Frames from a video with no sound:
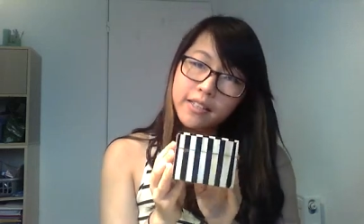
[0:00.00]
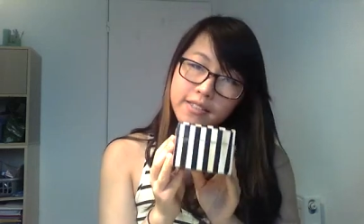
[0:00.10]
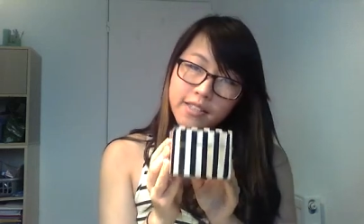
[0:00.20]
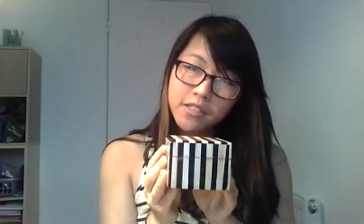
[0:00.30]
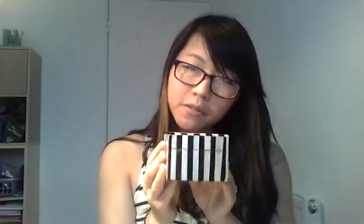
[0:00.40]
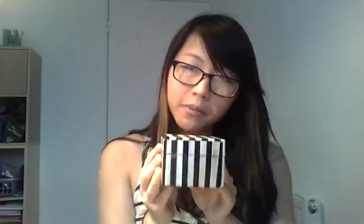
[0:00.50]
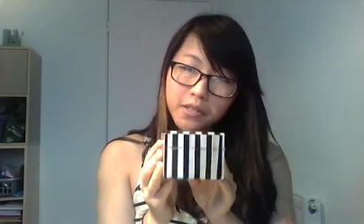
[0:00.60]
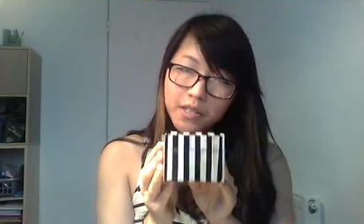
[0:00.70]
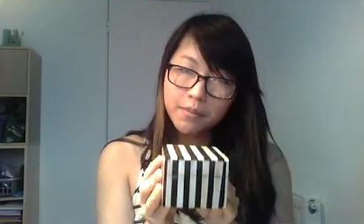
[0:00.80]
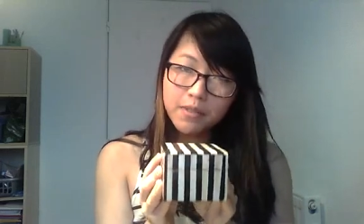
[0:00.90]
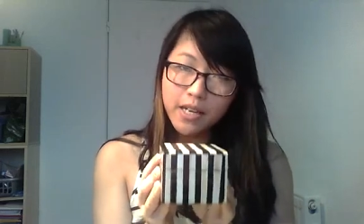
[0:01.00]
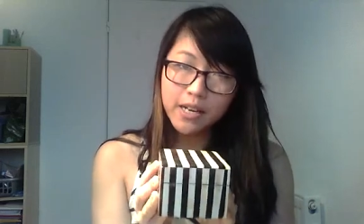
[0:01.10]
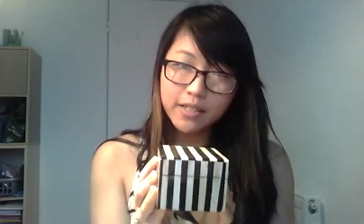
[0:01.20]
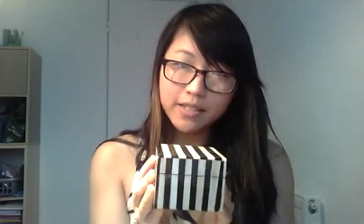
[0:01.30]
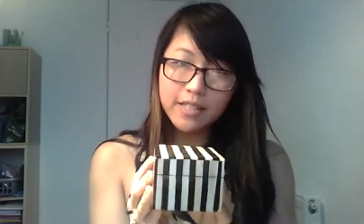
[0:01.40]
It's said to be
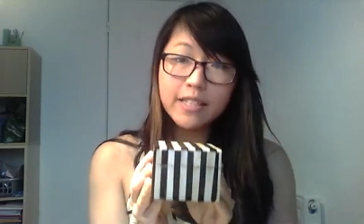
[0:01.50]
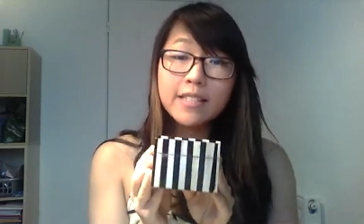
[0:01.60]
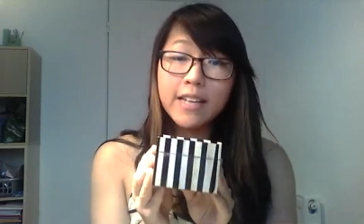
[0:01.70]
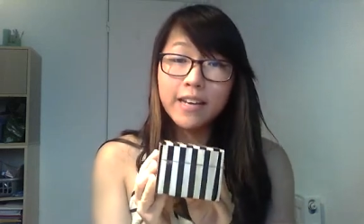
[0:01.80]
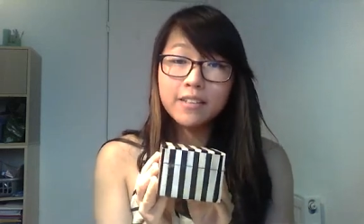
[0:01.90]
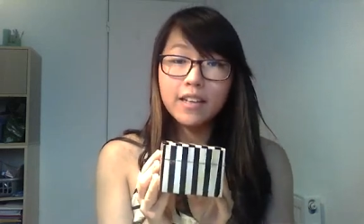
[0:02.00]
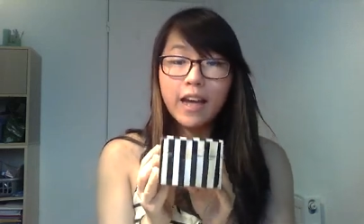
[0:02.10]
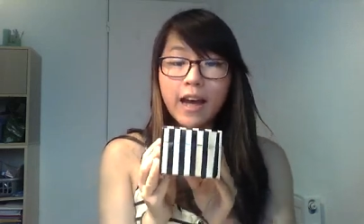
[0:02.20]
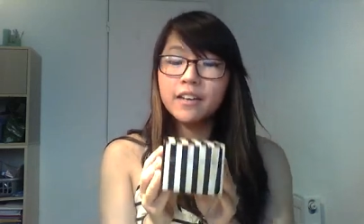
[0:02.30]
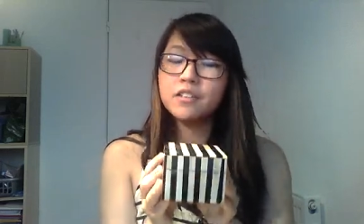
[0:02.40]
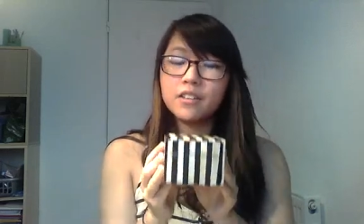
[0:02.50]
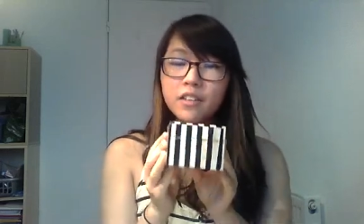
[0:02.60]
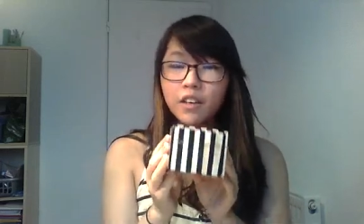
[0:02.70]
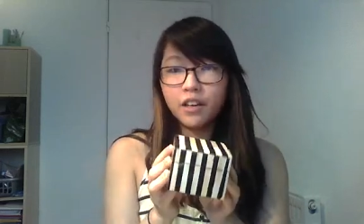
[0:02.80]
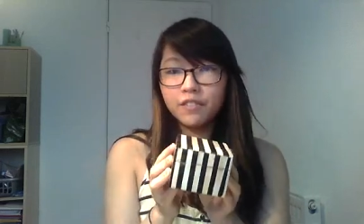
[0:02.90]
simultaneously dead and
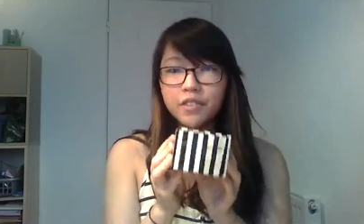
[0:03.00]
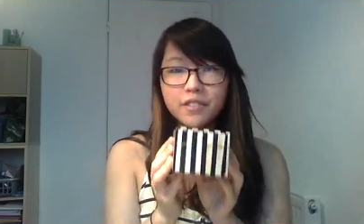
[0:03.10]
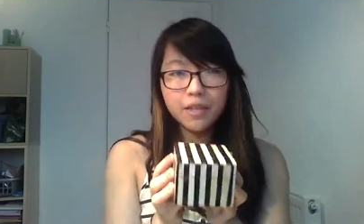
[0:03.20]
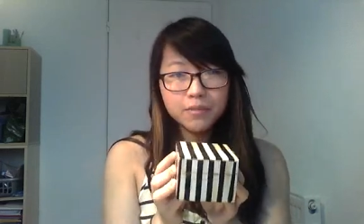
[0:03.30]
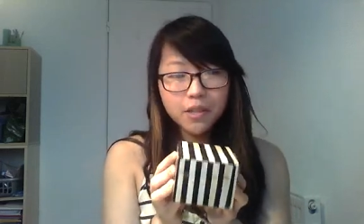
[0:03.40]
alive at the